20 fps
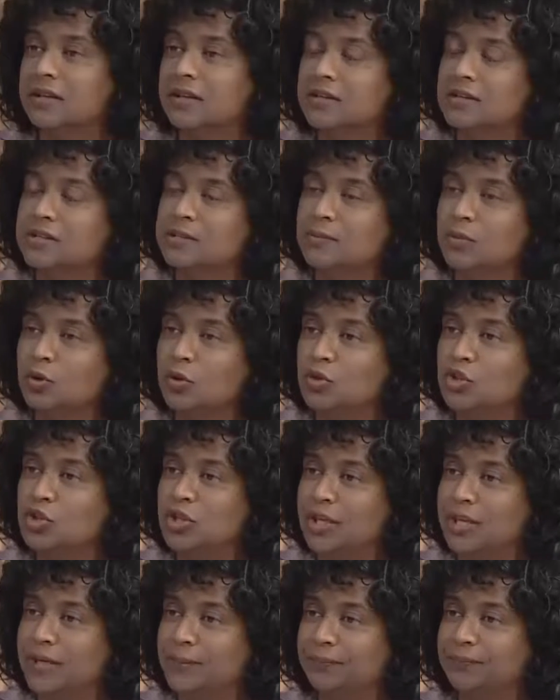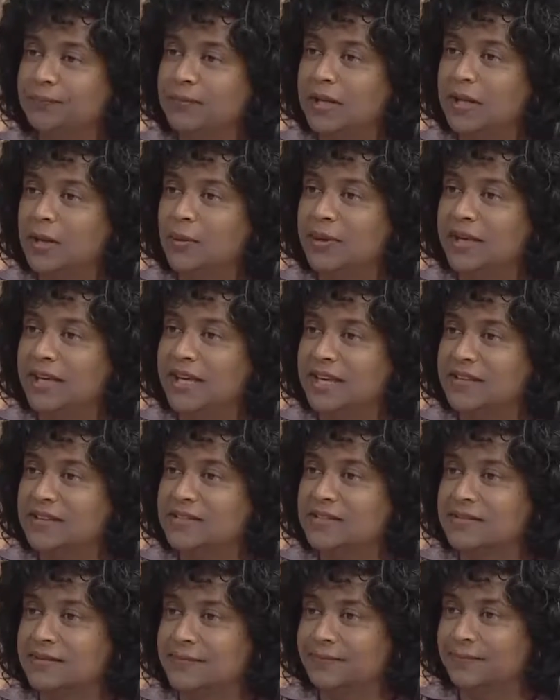small g,
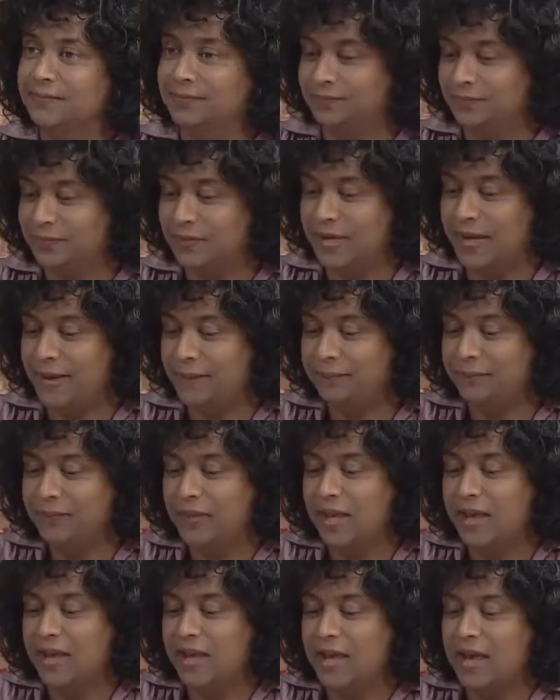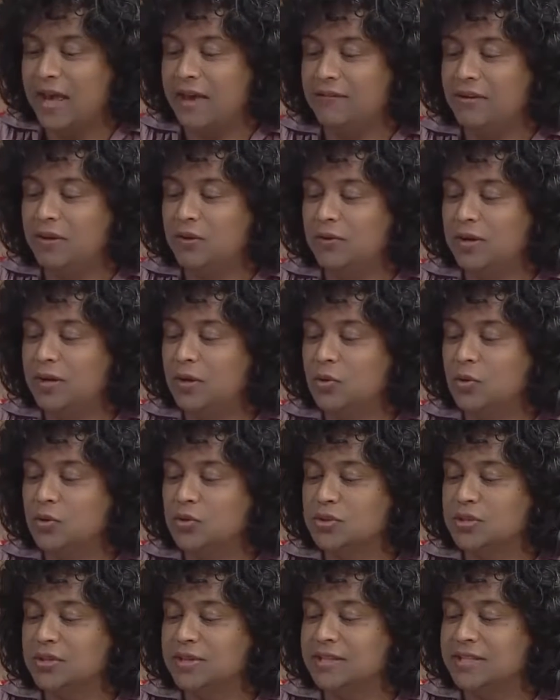lowercase, okay? Having
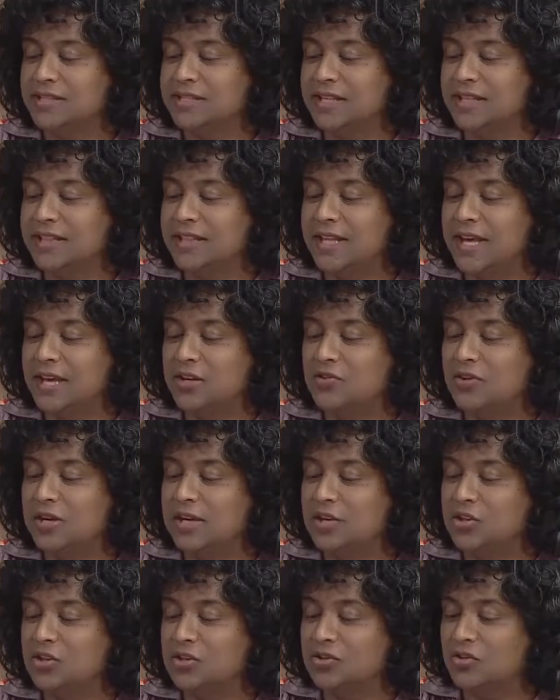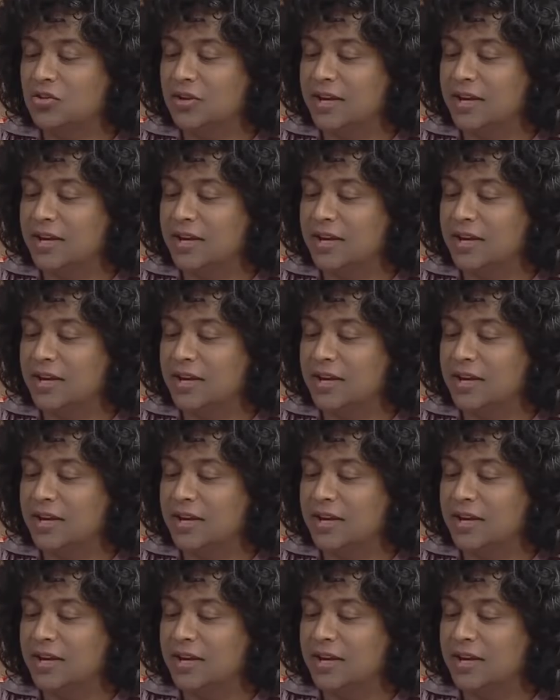recourse to this and that religious